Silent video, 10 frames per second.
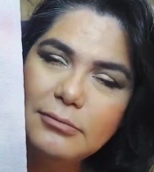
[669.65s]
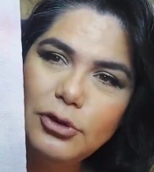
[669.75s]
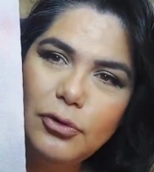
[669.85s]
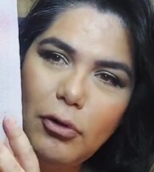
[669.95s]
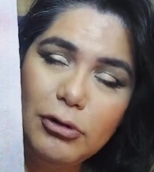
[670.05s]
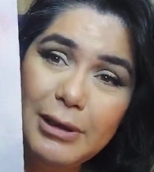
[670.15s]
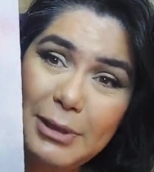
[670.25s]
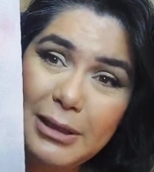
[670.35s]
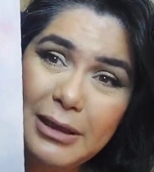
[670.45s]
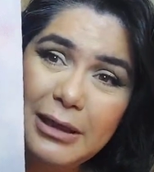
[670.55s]
you know, all the
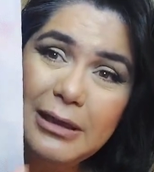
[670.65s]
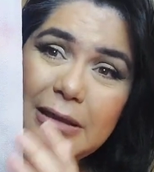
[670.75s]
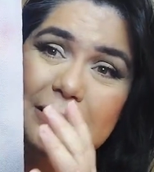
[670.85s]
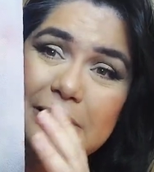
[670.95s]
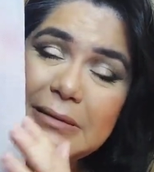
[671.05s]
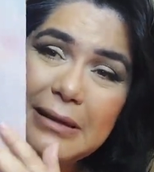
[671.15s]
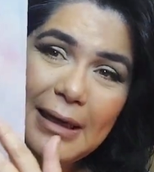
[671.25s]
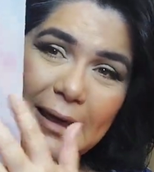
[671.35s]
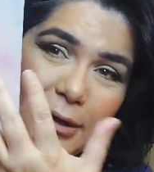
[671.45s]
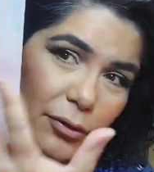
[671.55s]
mill heels
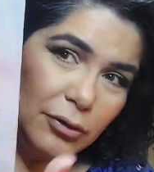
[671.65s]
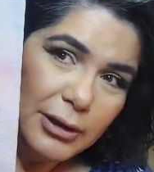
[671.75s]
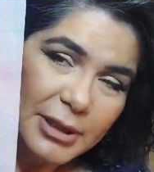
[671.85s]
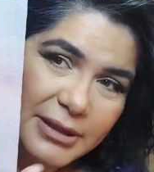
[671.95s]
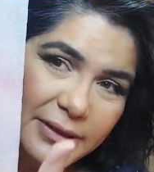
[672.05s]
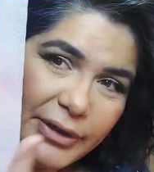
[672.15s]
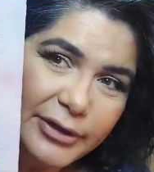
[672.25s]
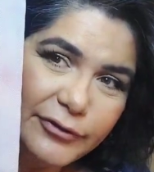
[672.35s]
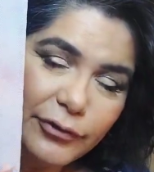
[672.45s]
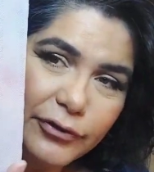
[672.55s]
and all the
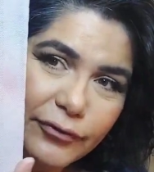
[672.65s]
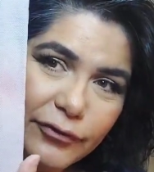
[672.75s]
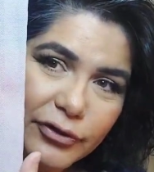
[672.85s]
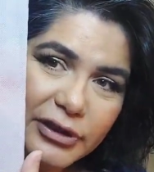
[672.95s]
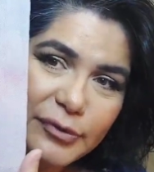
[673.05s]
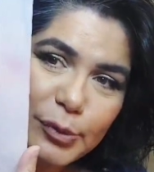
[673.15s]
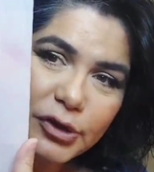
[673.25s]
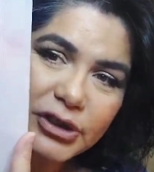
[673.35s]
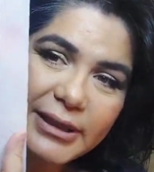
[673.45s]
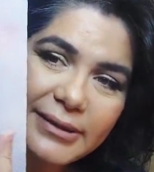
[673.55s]
materials for this
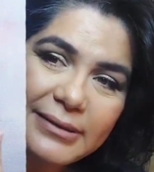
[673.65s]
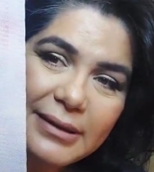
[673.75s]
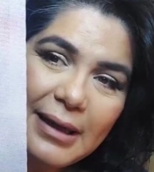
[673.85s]
project.